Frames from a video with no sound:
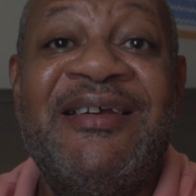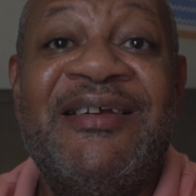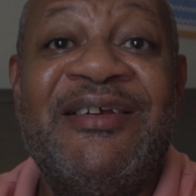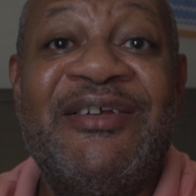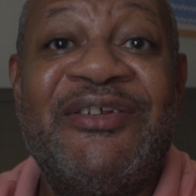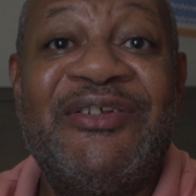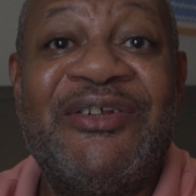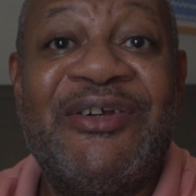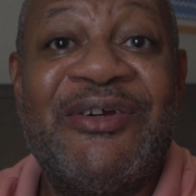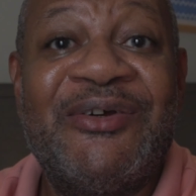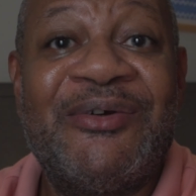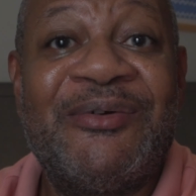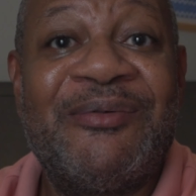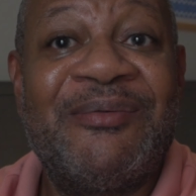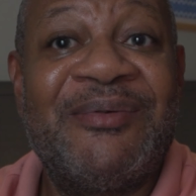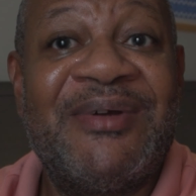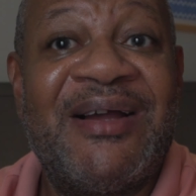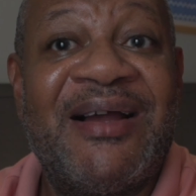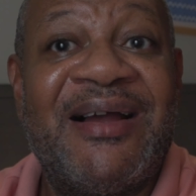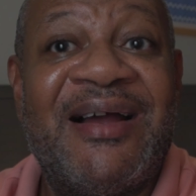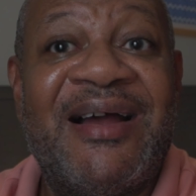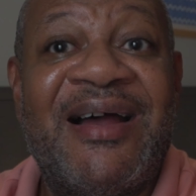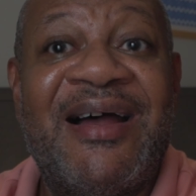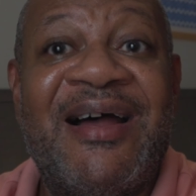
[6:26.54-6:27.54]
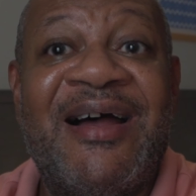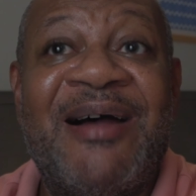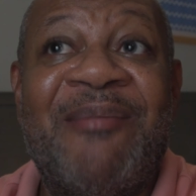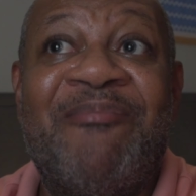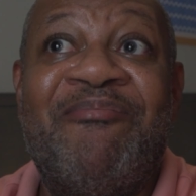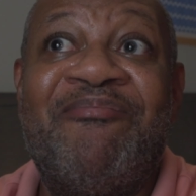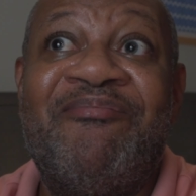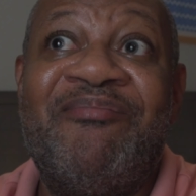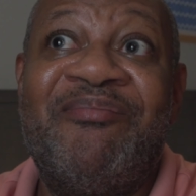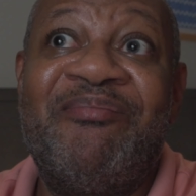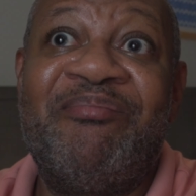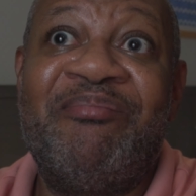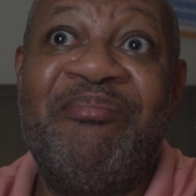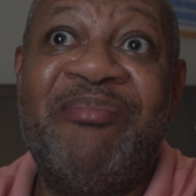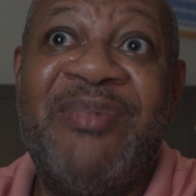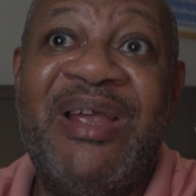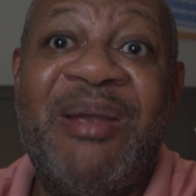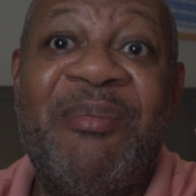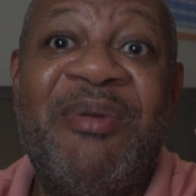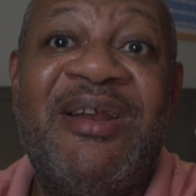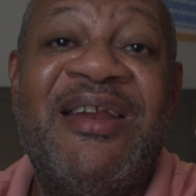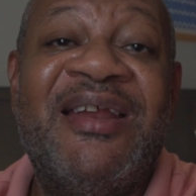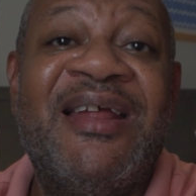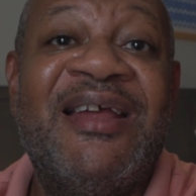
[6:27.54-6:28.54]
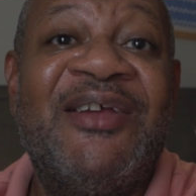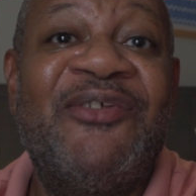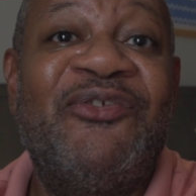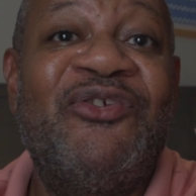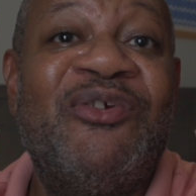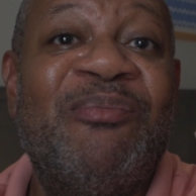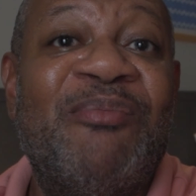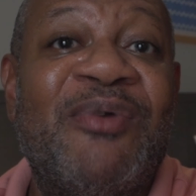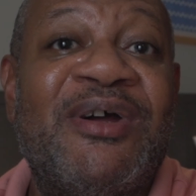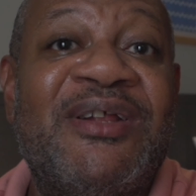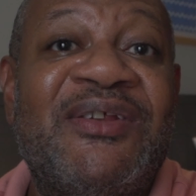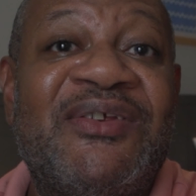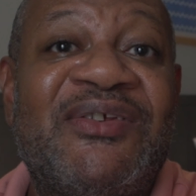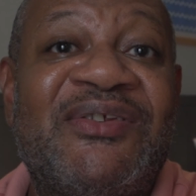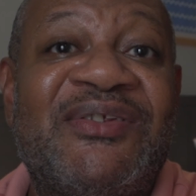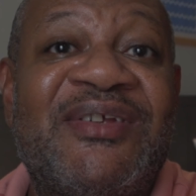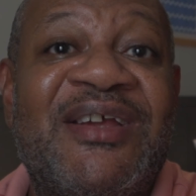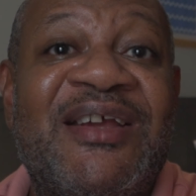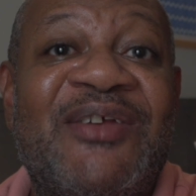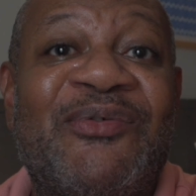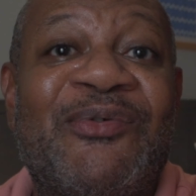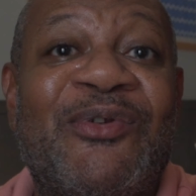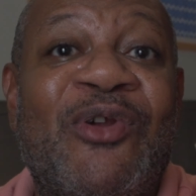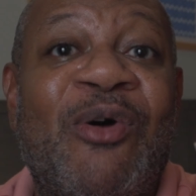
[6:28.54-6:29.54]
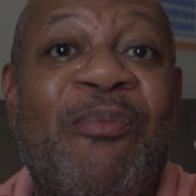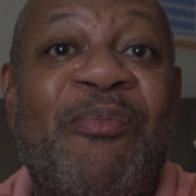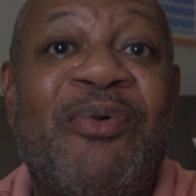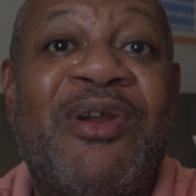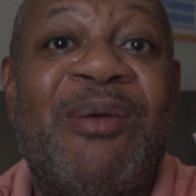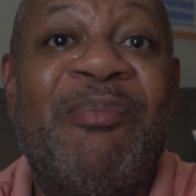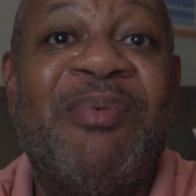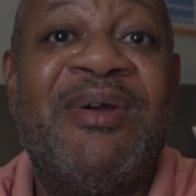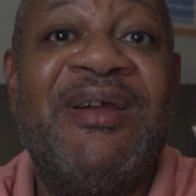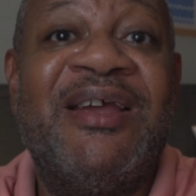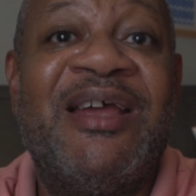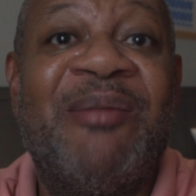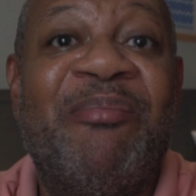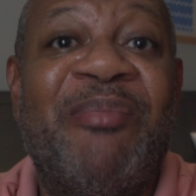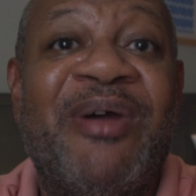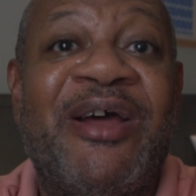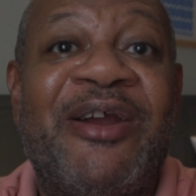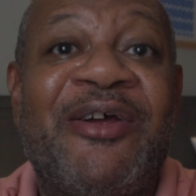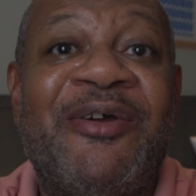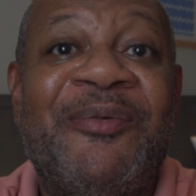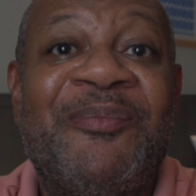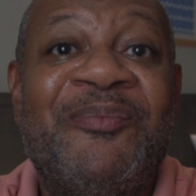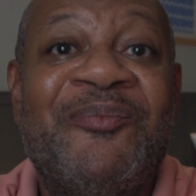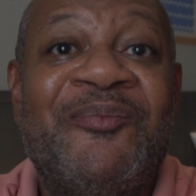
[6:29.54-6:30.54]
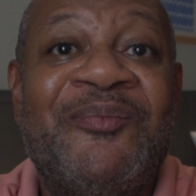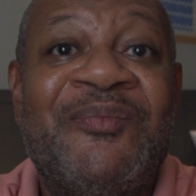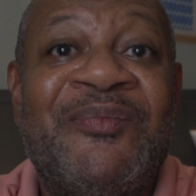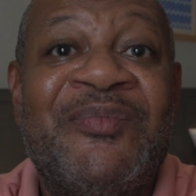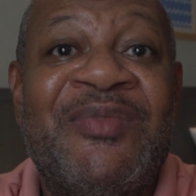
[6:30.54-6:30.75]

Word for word: So um, maybe in the next few months, things will open up and get better.